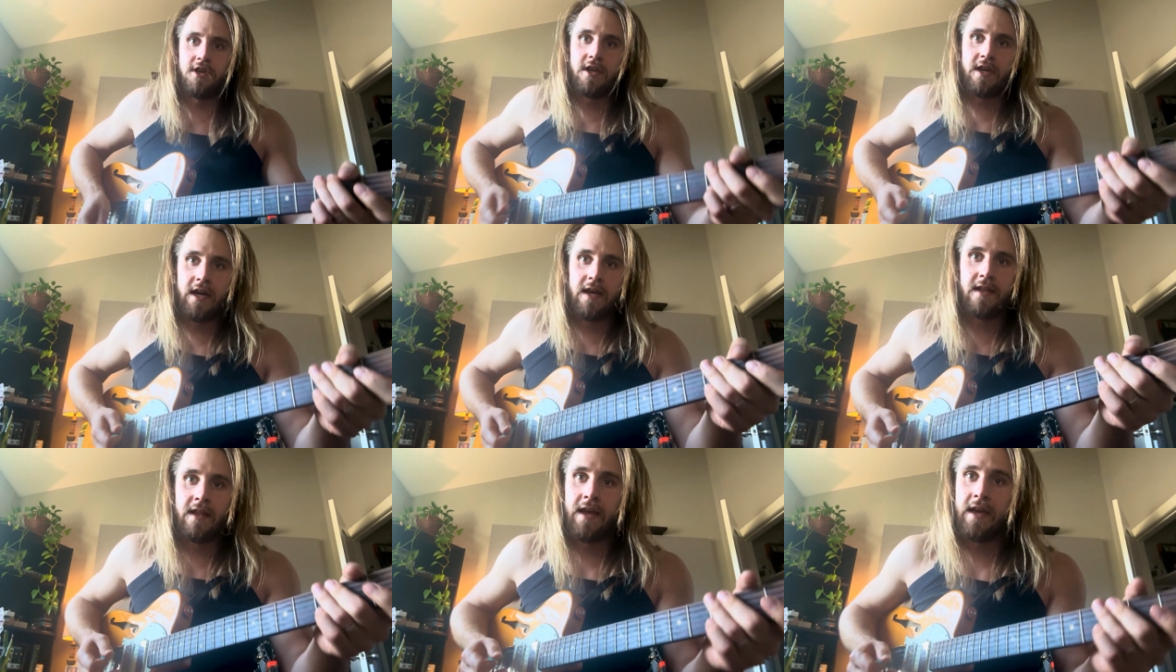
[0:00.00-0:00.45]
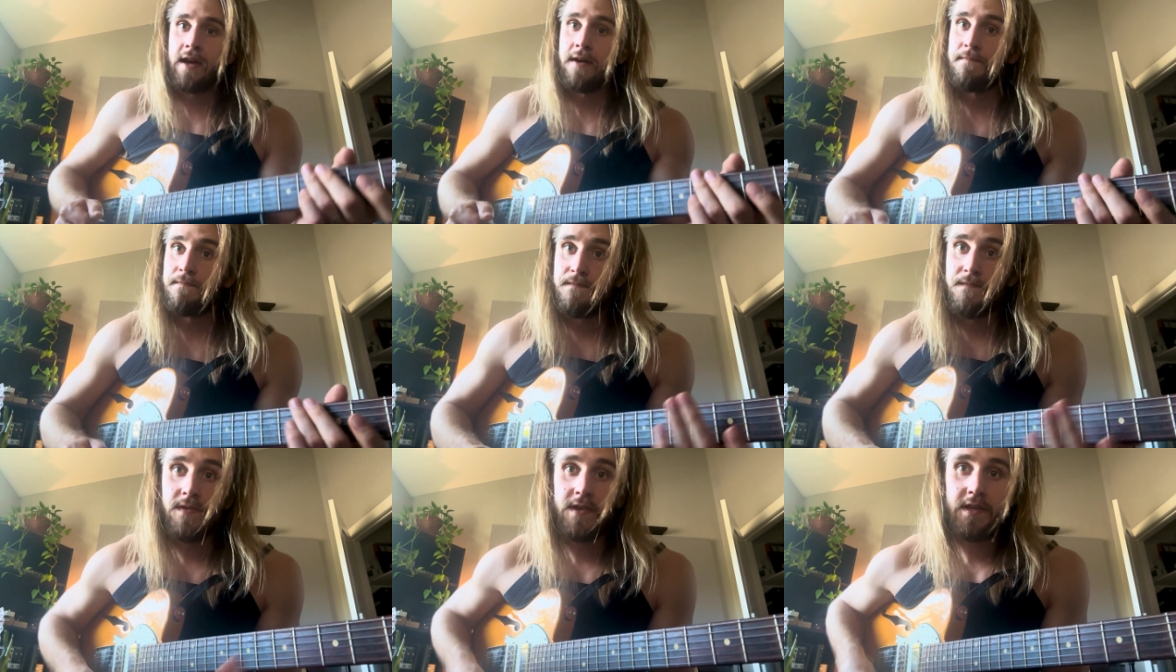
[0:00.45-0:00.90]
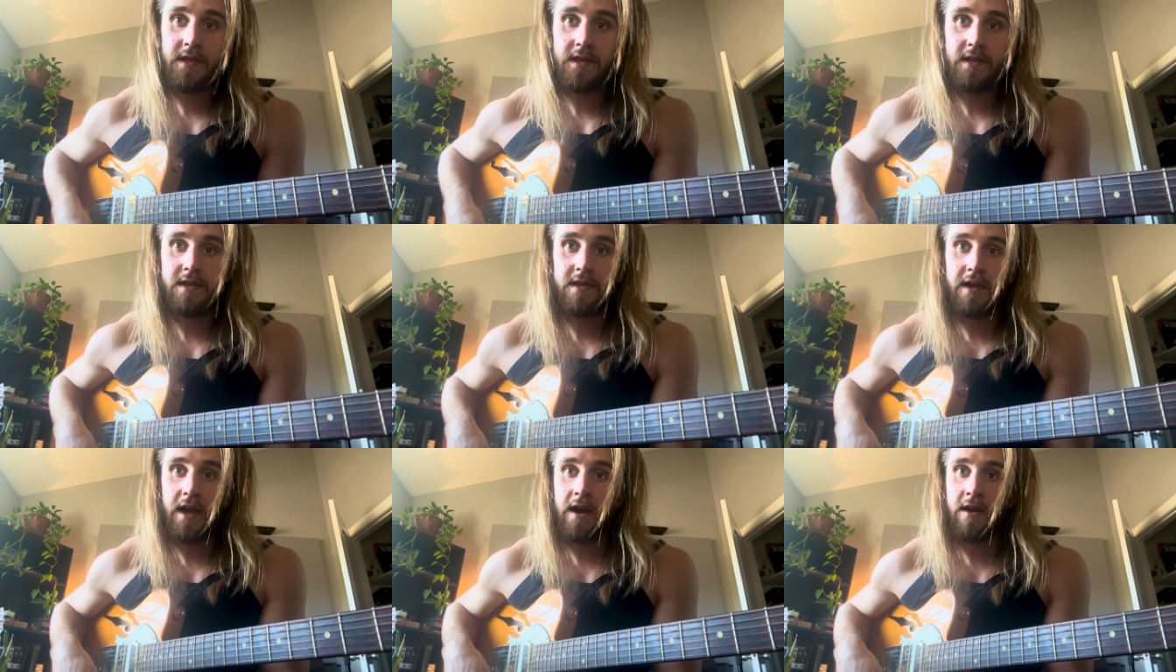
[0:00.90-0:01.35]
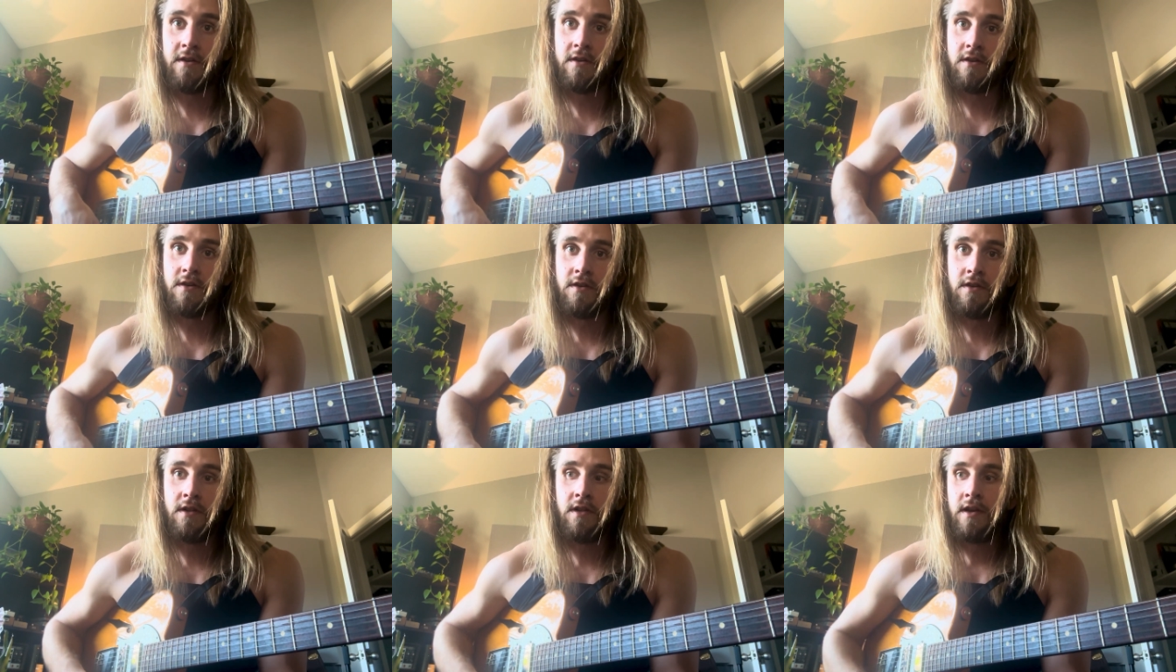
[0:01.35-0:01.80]
you get like a
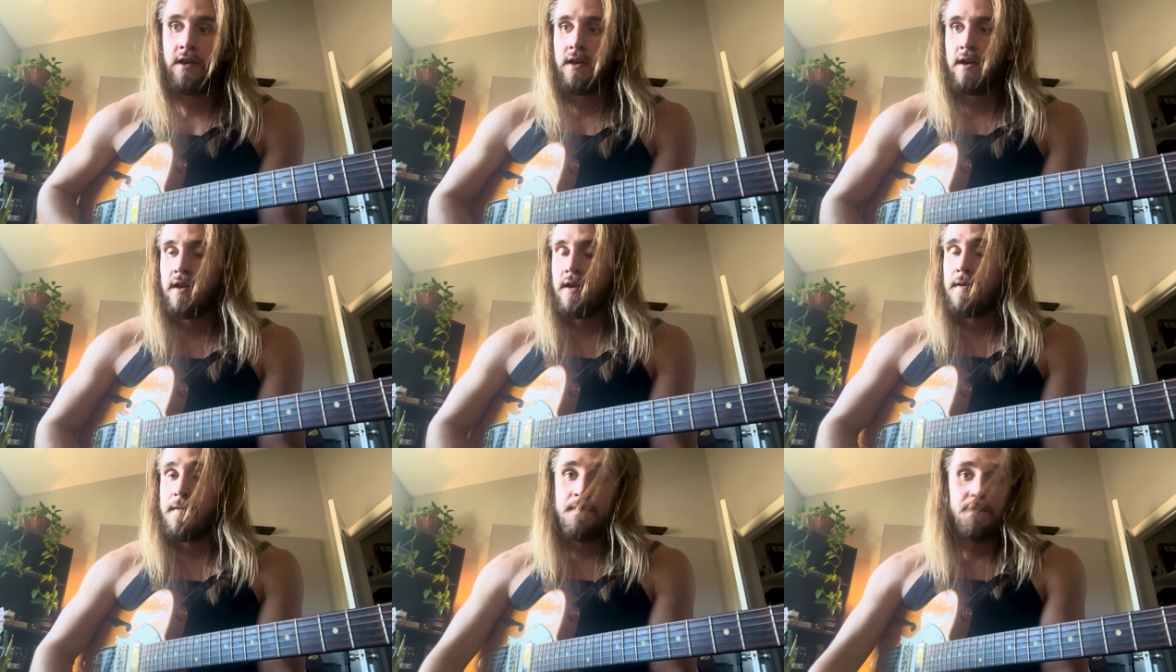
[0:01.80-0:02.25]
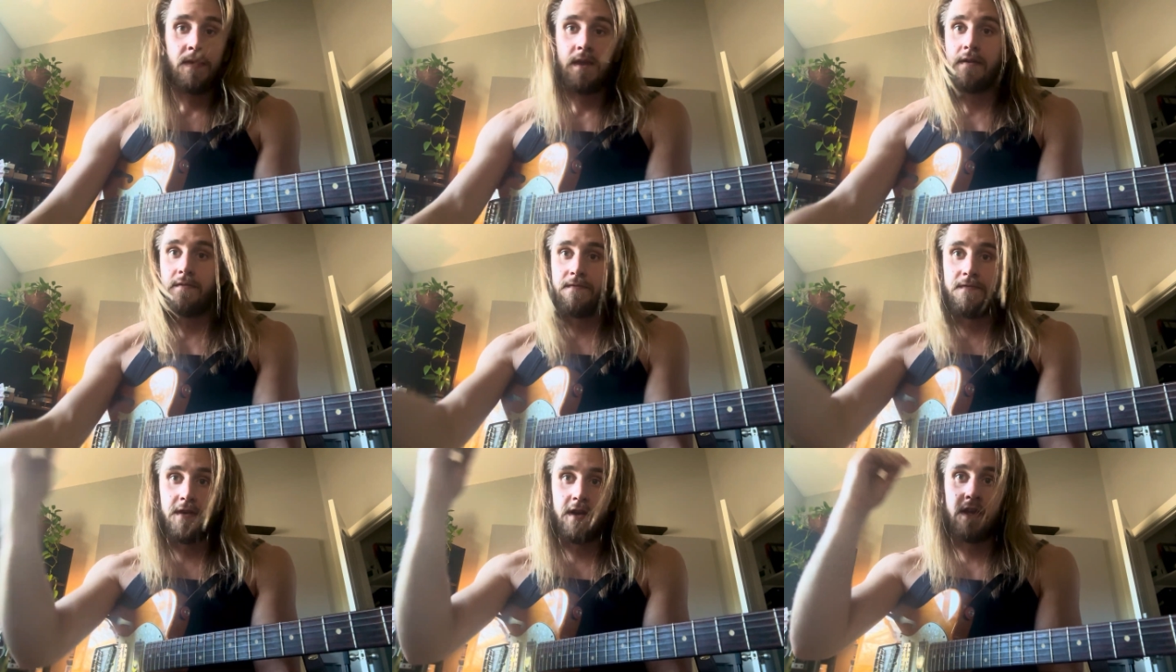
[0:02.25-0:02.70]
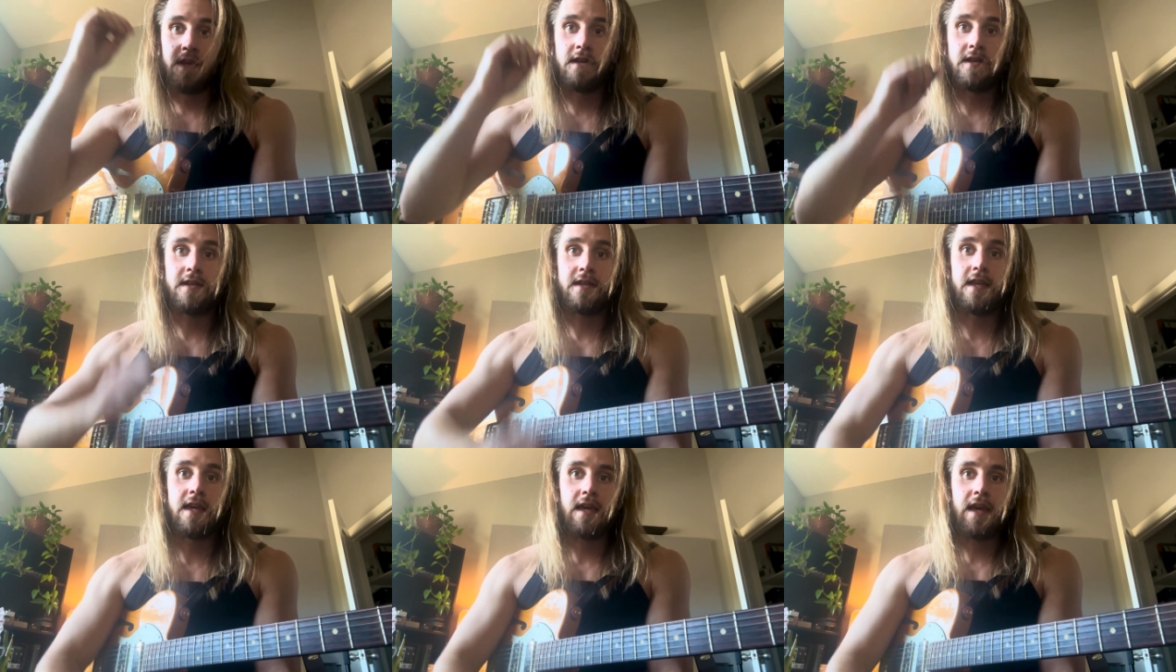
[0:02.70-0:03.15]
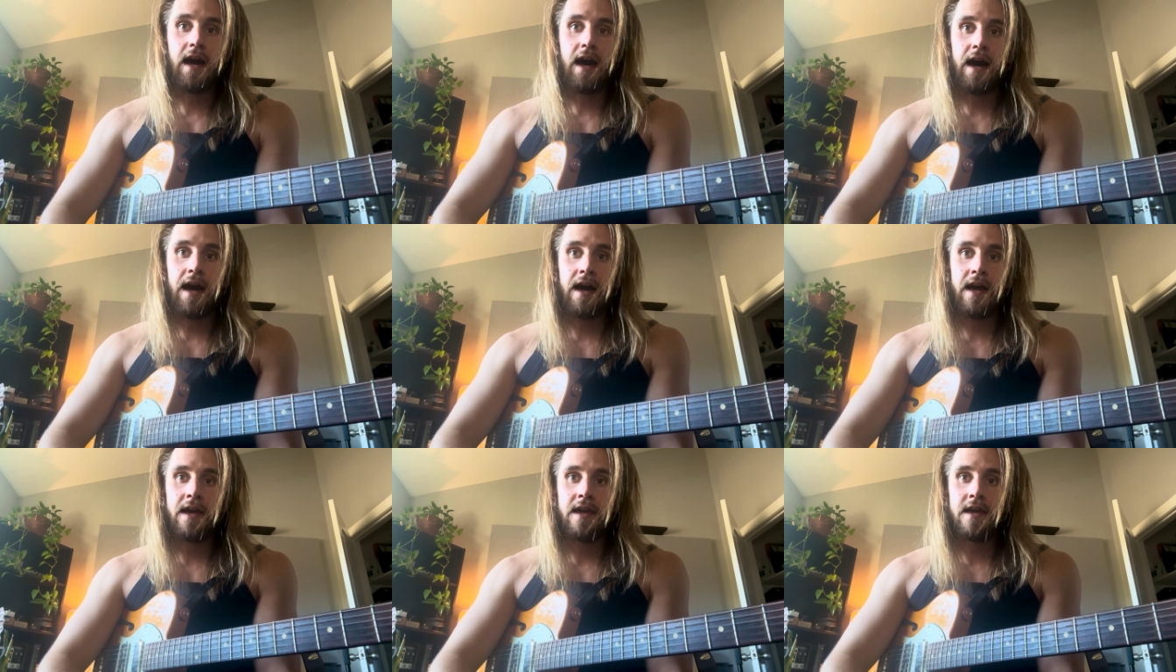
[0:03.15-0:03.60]
sterile, freaking
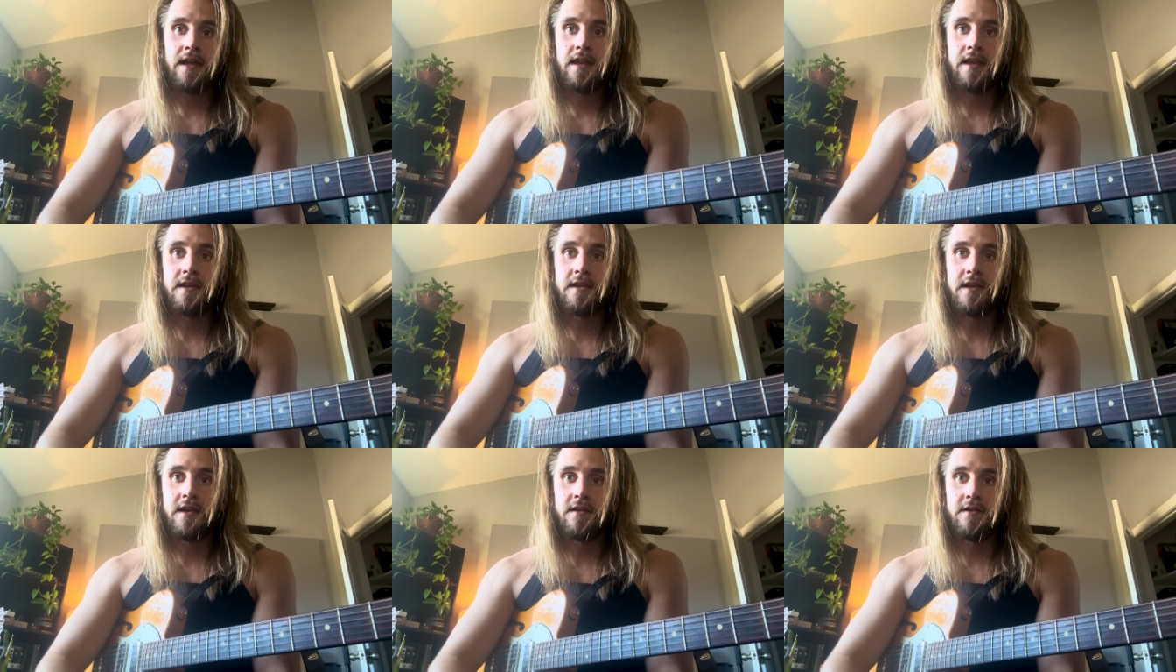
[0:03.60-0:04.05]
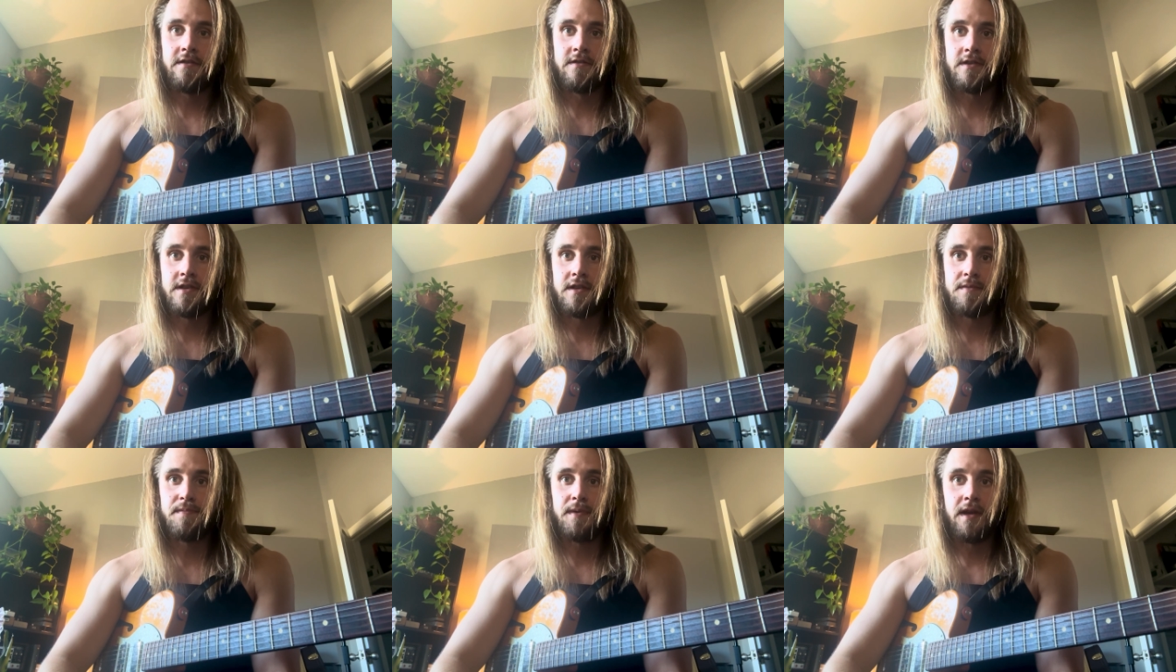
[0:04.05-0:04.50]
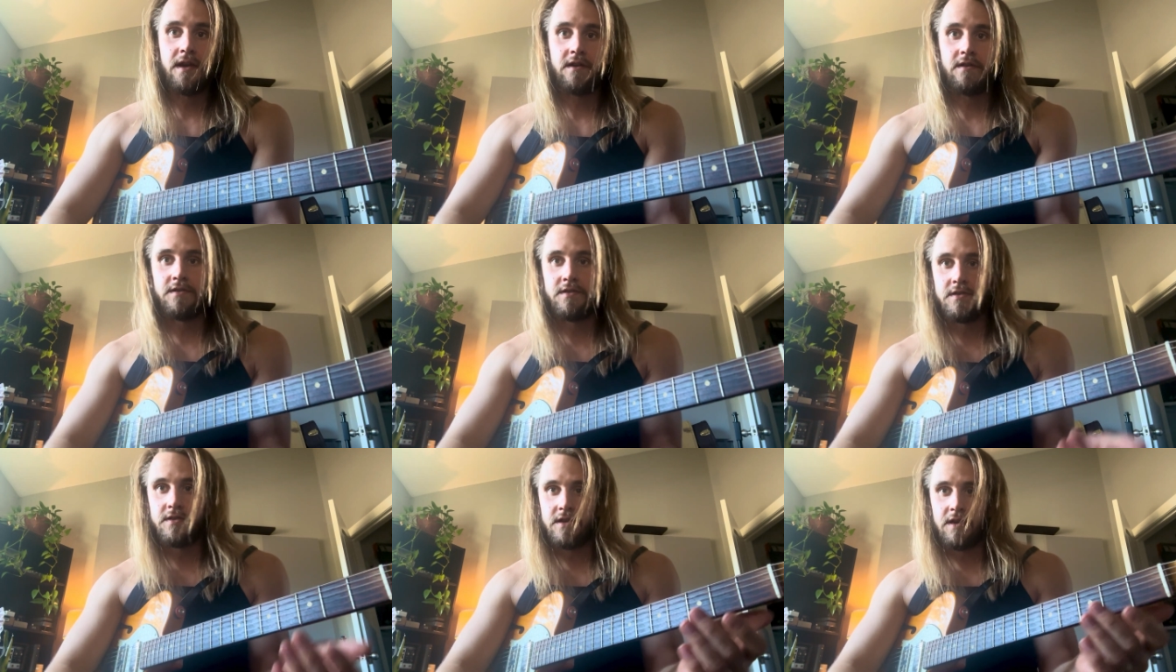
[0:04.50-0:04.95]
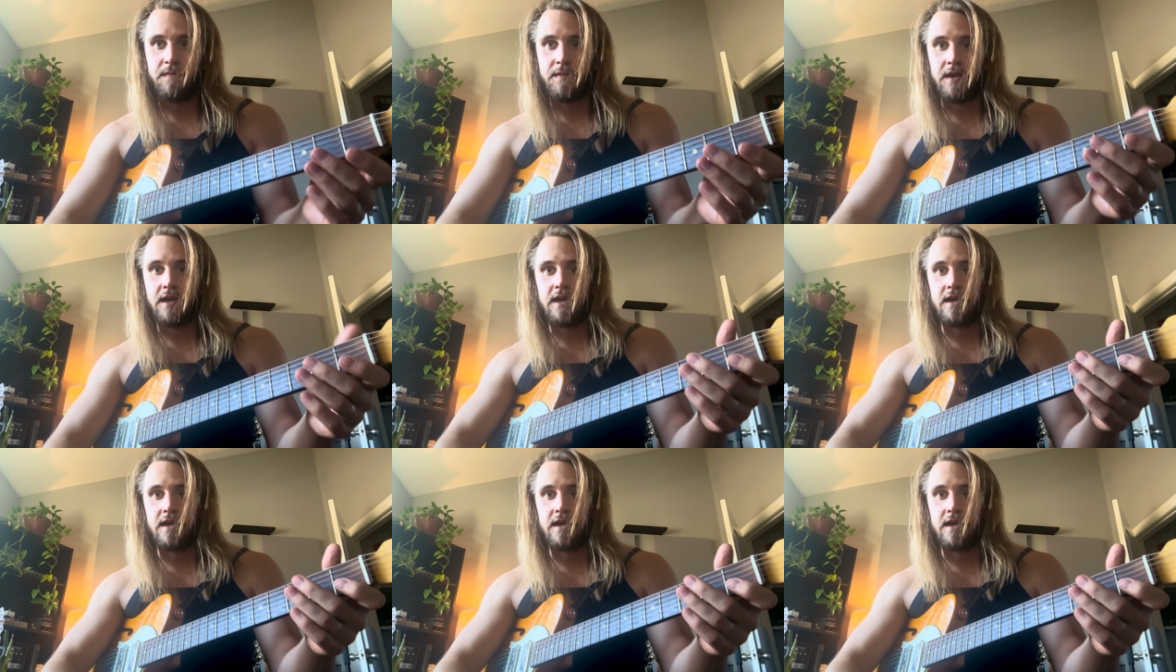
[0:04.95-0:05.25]
DI it into your speakers or something.